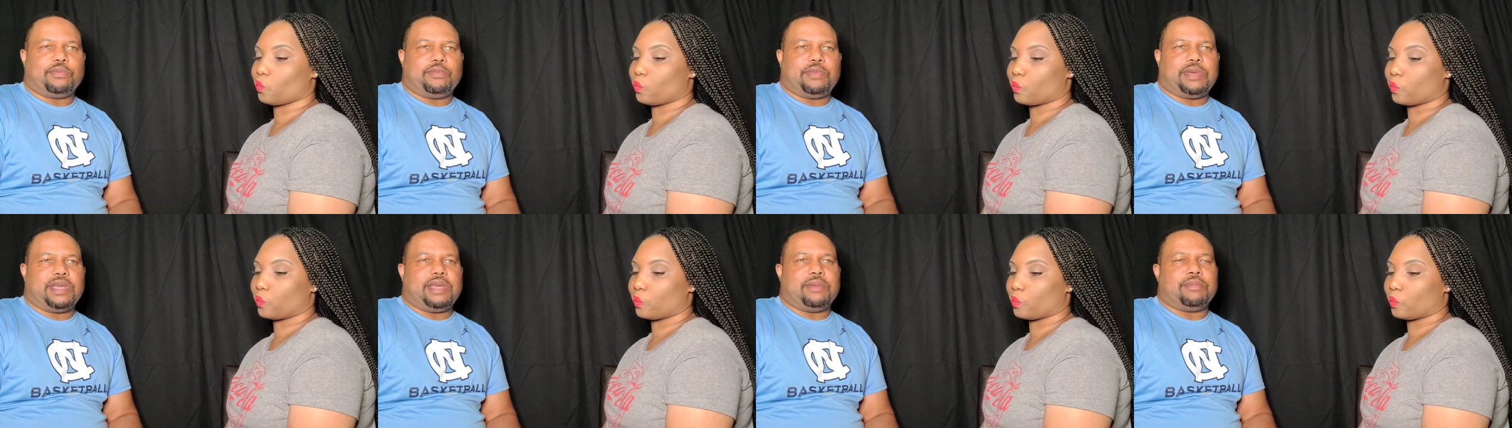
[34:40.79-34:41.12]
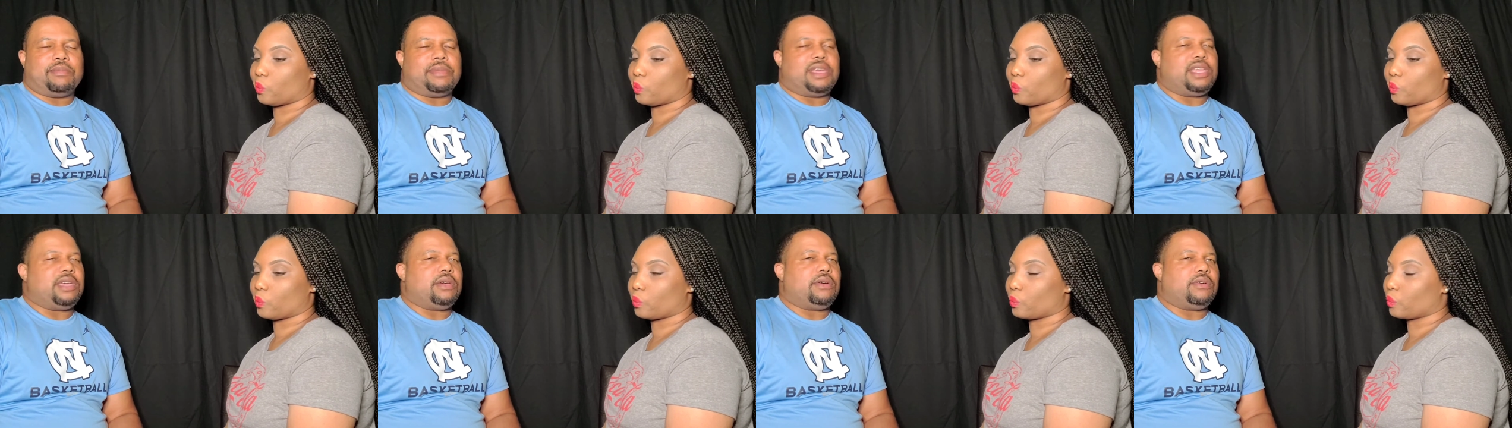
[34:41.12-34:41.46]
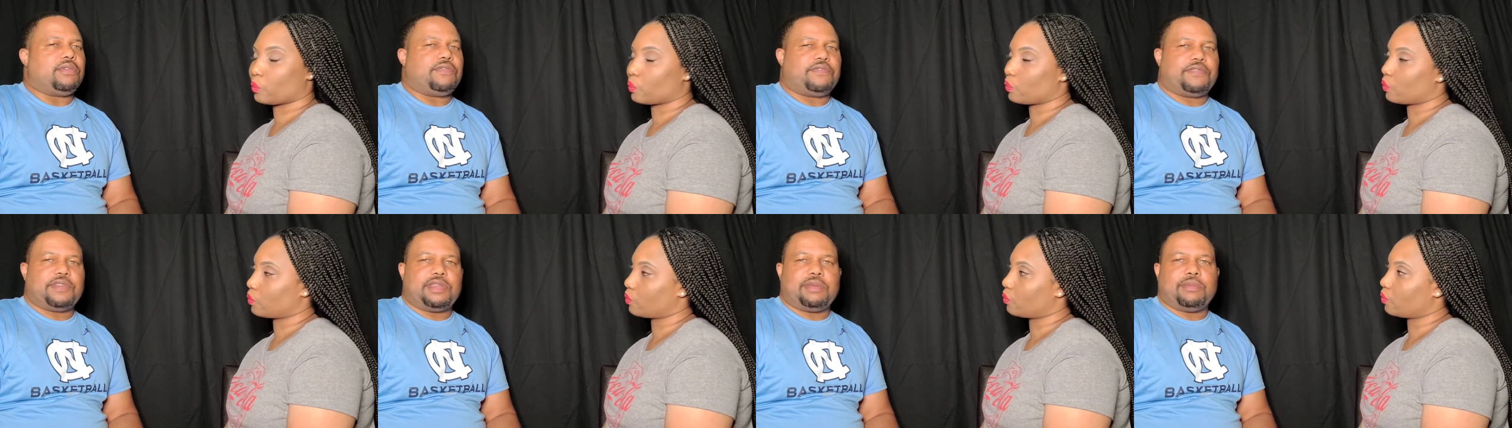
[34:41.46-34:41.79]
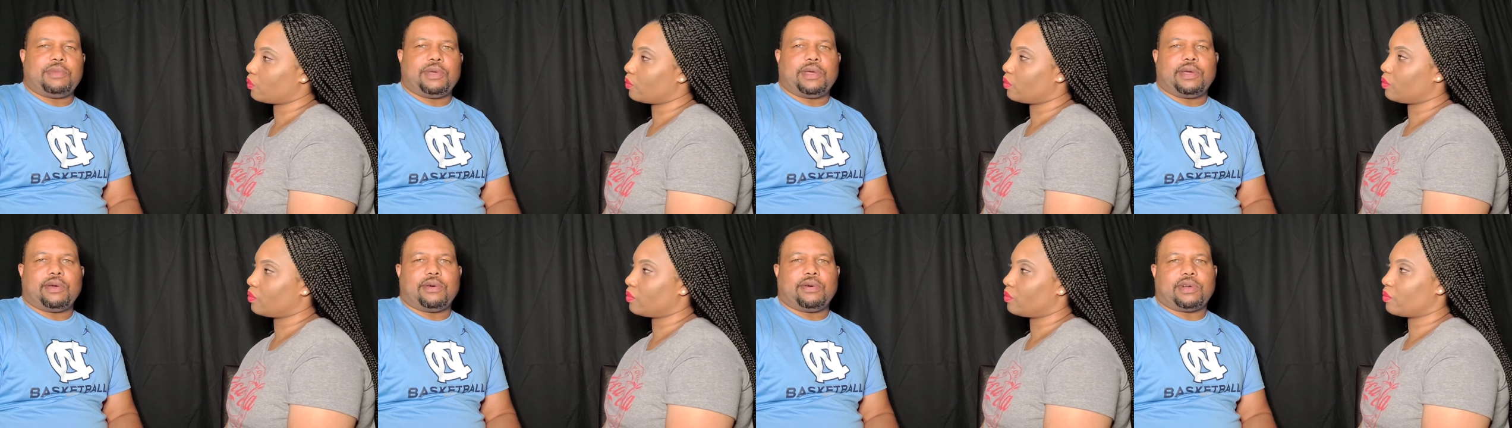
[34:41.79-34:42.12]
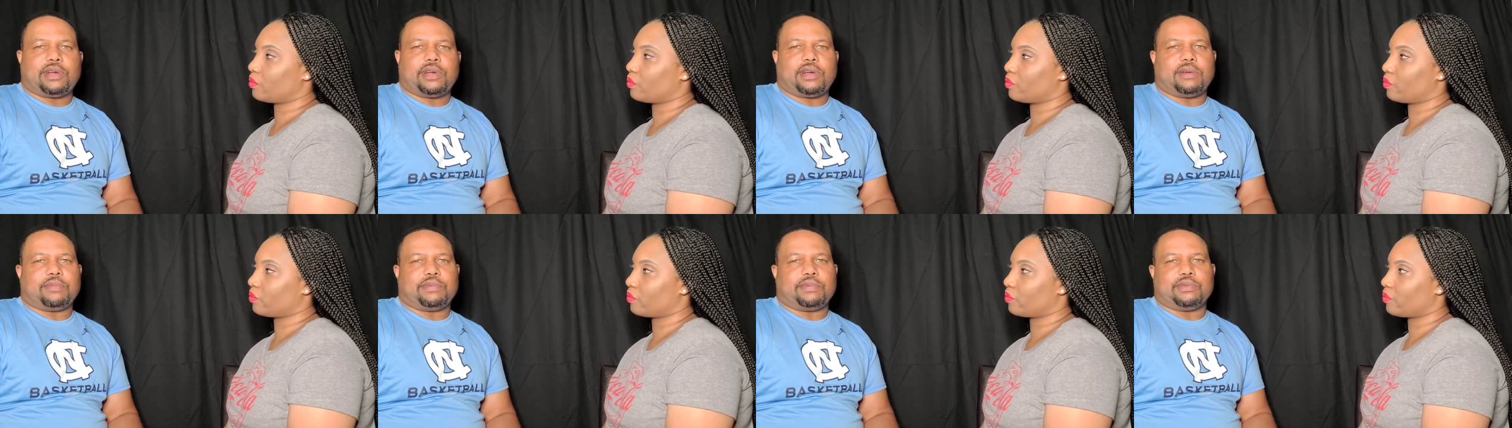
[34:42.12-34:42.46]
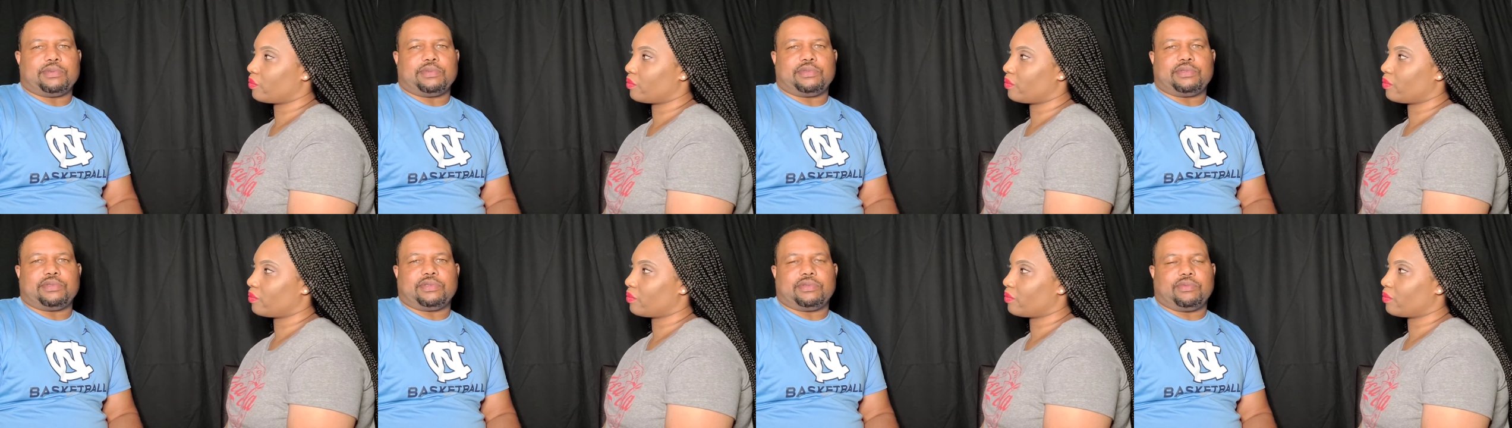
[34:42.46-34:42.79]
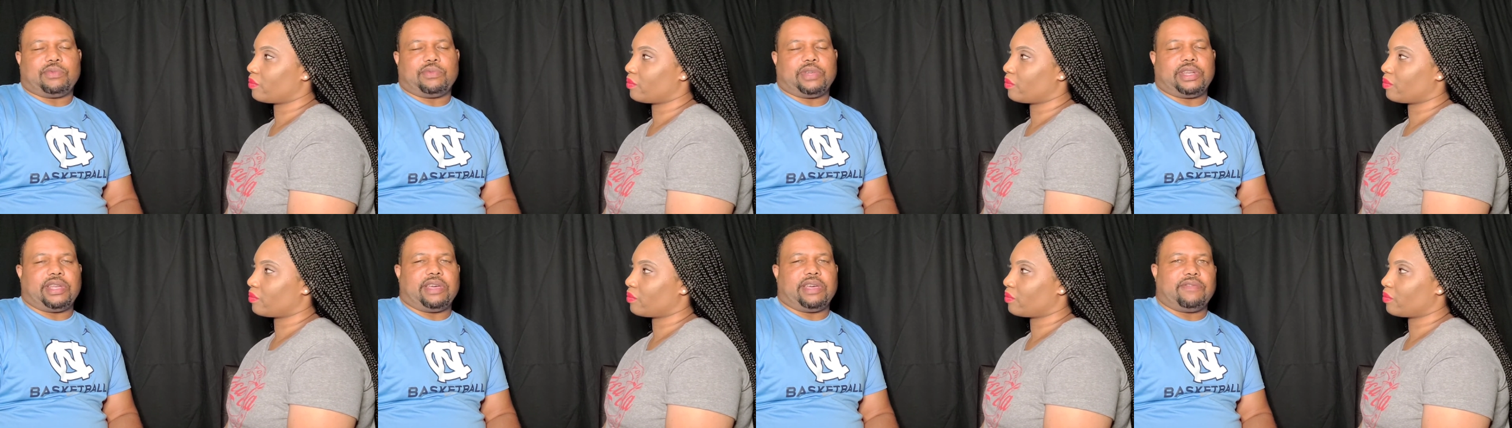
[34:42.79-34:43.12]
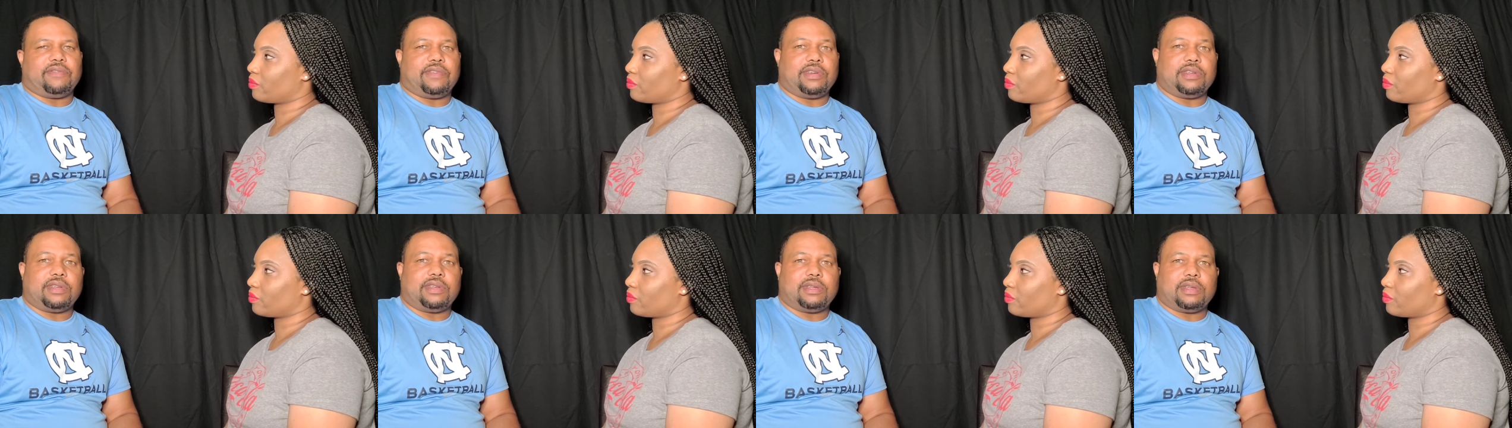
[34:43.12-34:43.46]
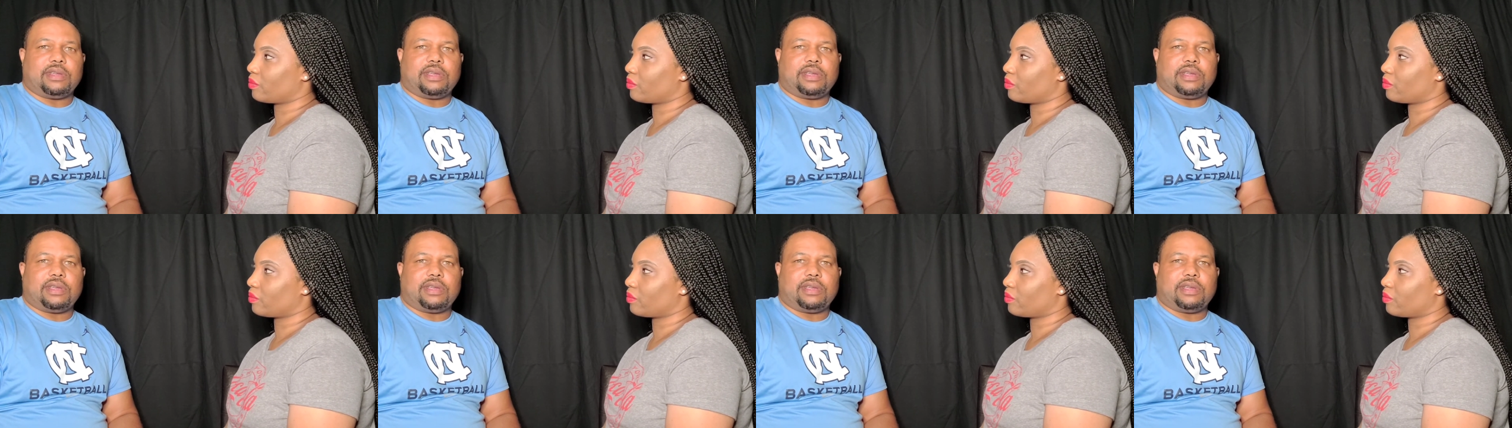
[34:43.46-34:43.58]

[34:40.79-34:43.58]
Speaker 1: be it male, female, couples, whatever,